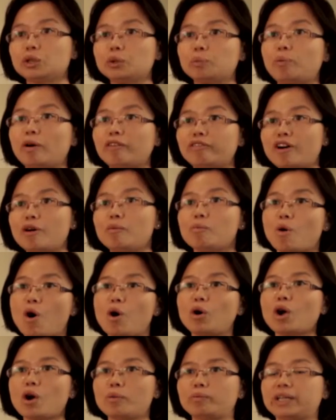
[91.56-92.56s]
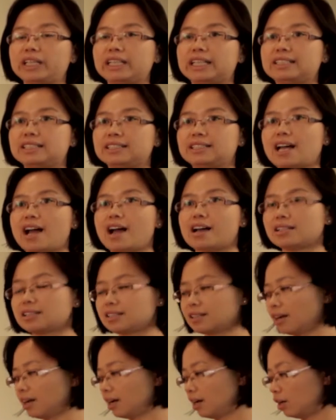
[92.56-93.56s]
to perform more complicated
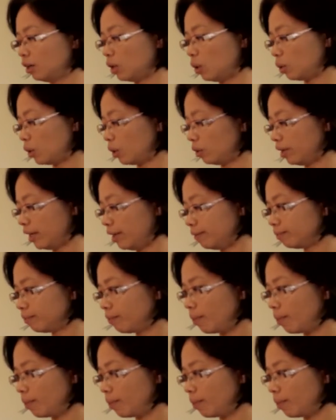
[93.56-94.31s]
tasks locally.